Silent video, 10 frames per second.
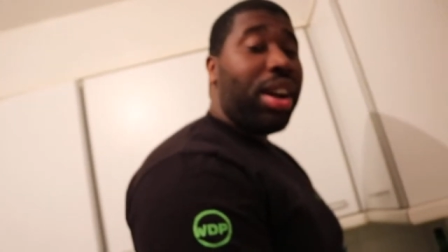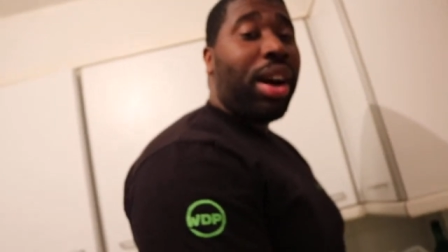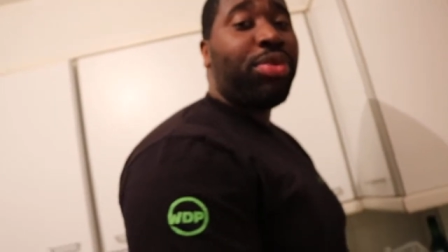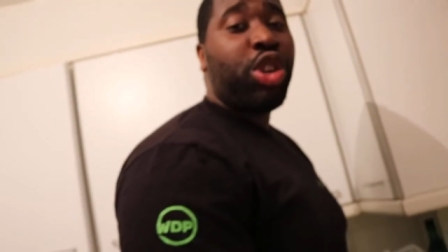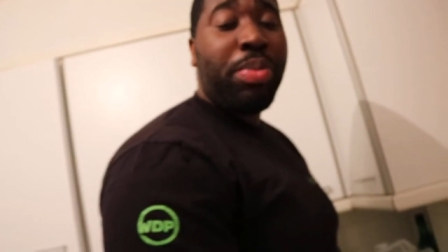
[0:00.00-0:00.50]

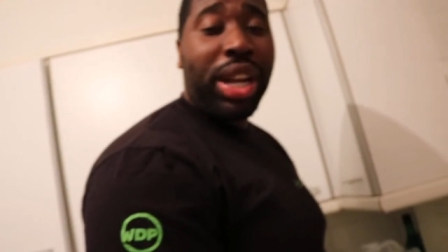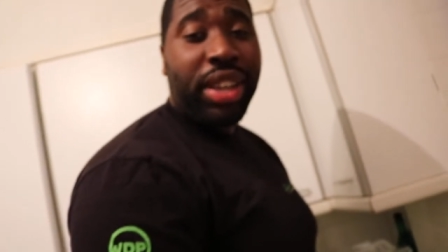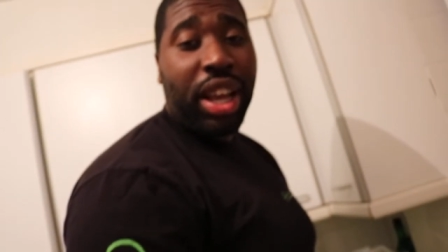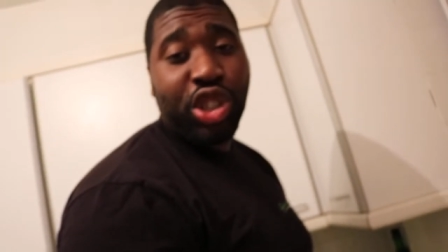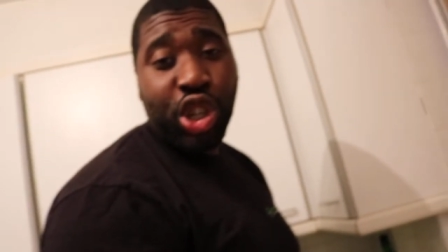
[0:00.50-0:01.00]
I'm doing my
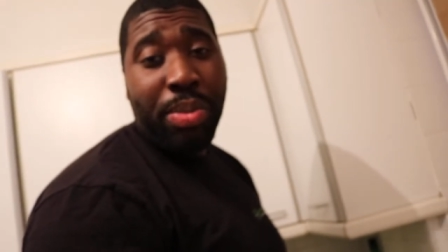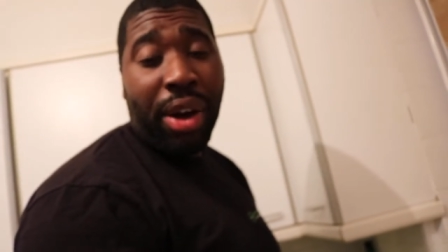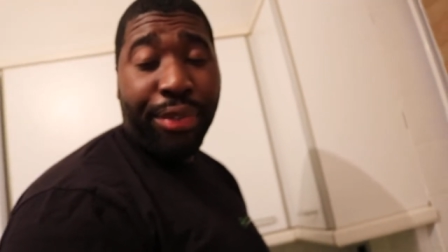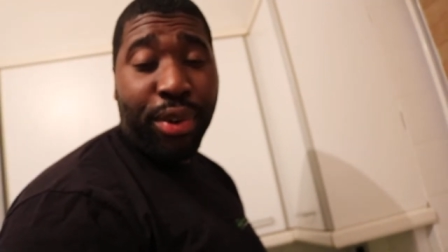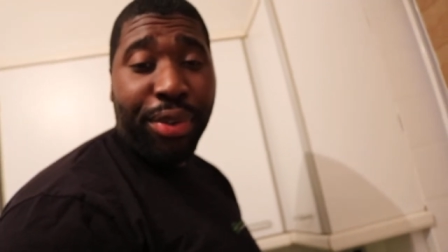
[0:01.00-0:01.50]

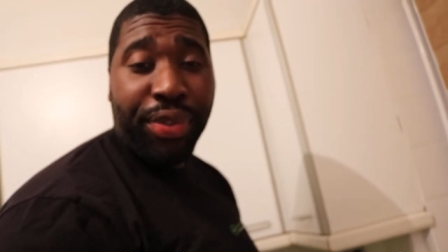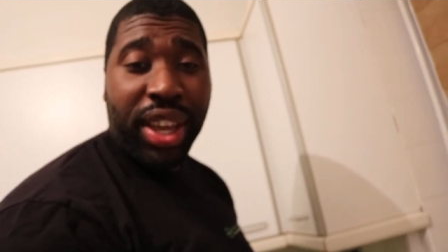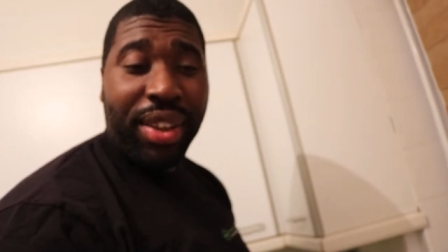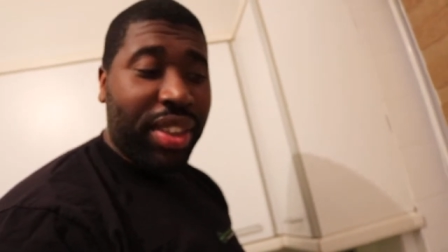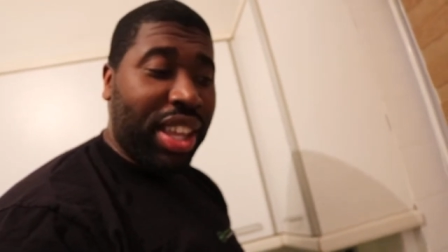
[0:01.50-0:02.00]

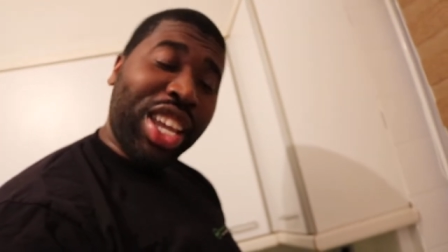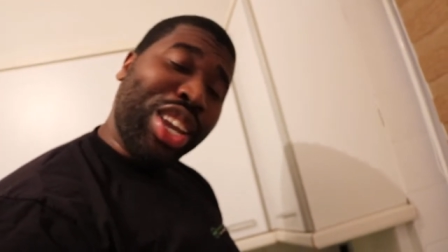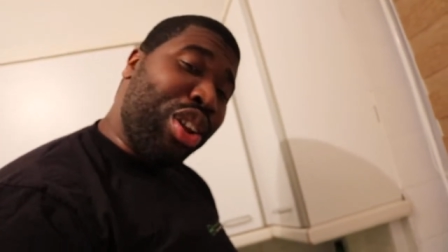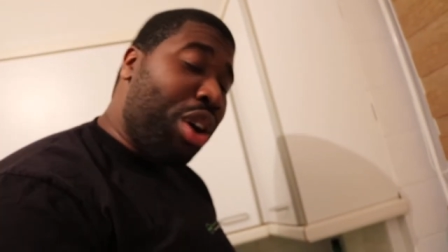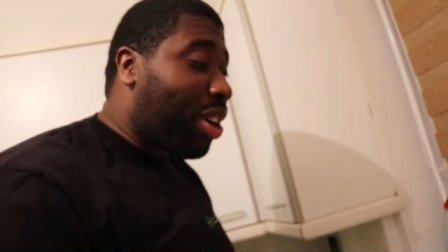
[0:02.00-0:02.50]
forfeit.
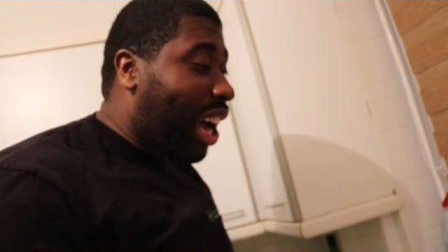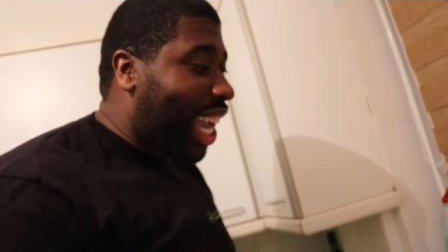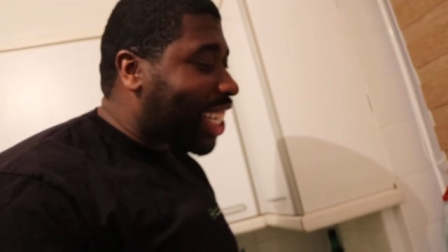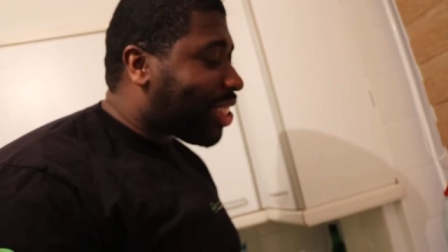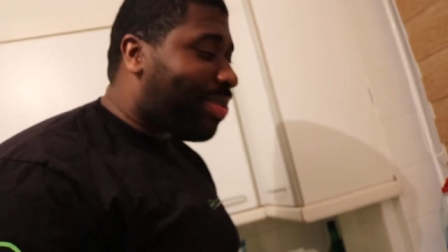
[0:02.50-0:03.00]
You know,
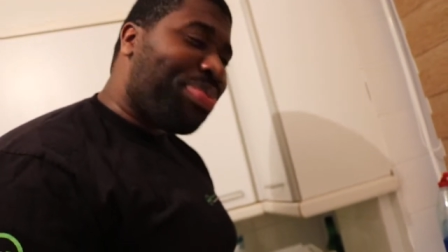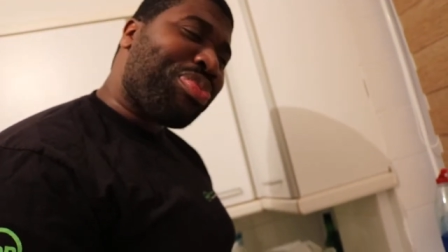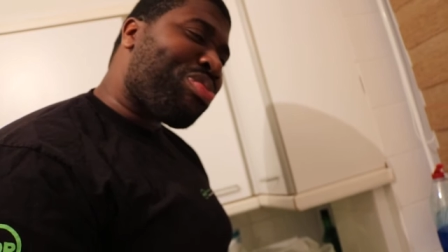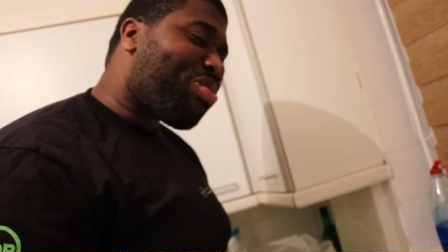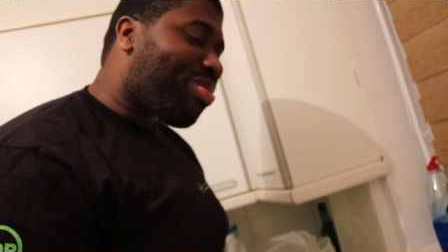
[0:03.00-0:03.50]
guys,
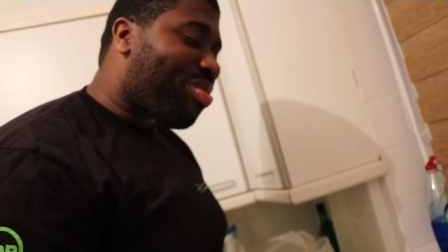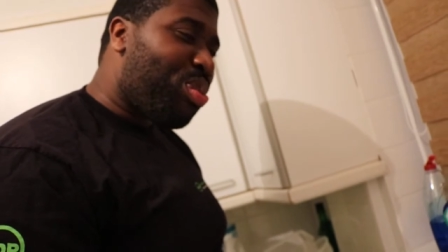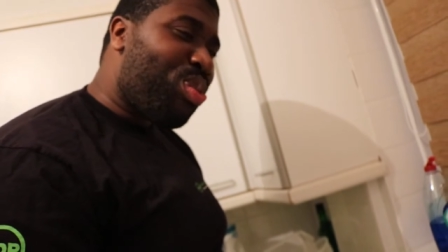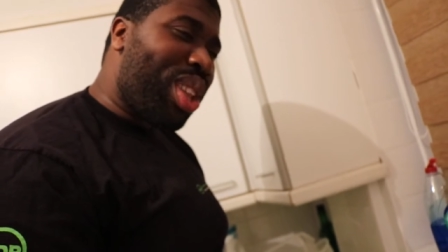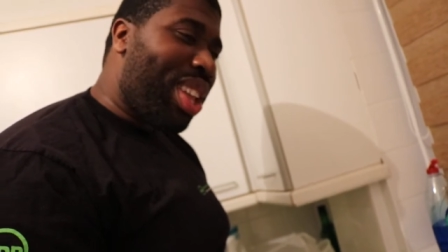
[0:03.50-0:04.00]

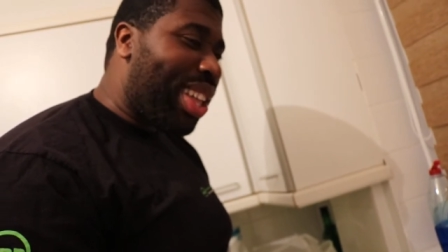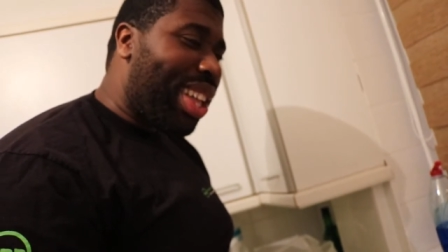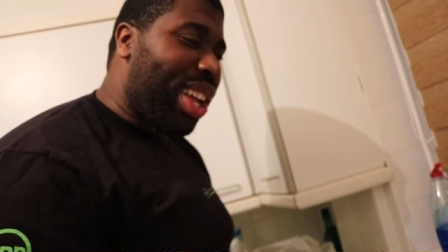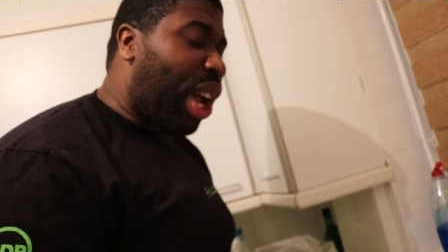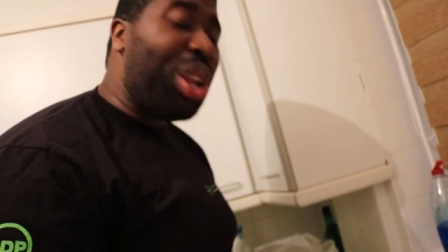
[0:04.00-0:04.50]

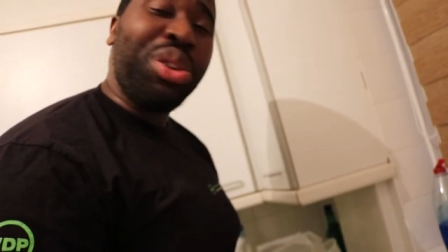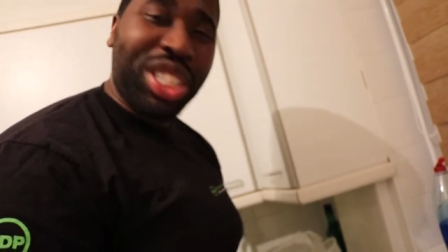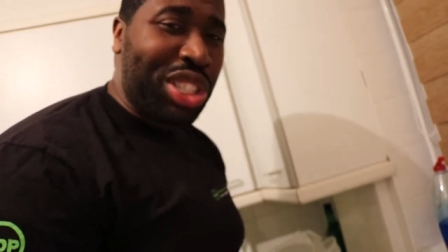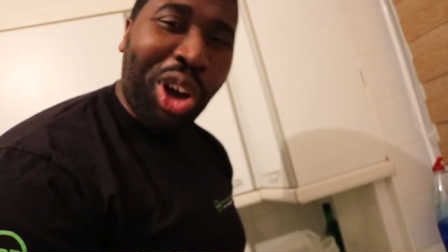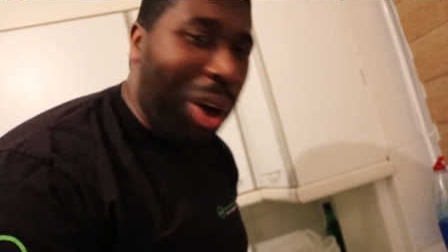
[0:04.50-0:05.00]
lose
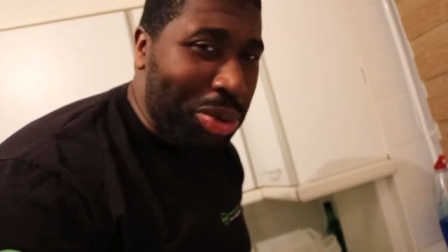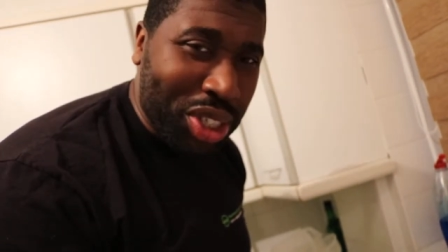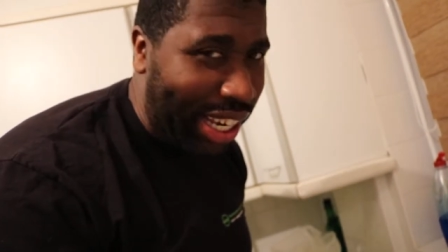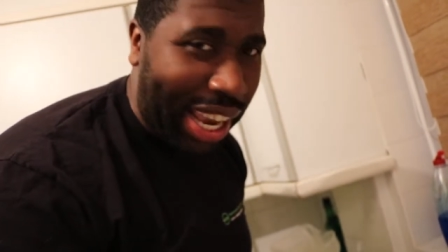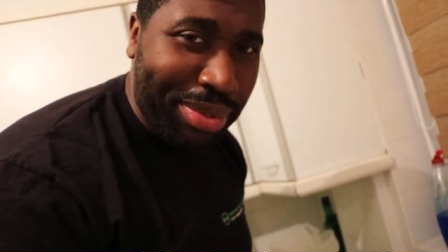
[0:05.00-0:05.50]
is not an
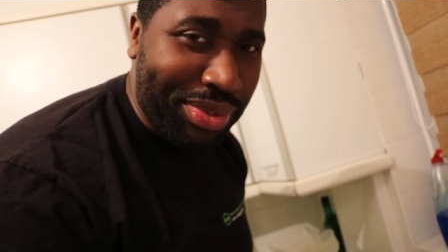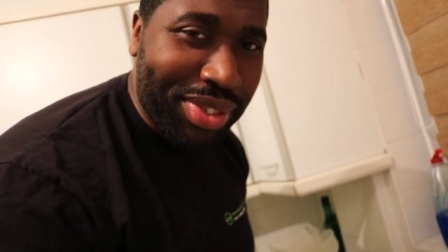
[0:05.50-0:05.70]
option again.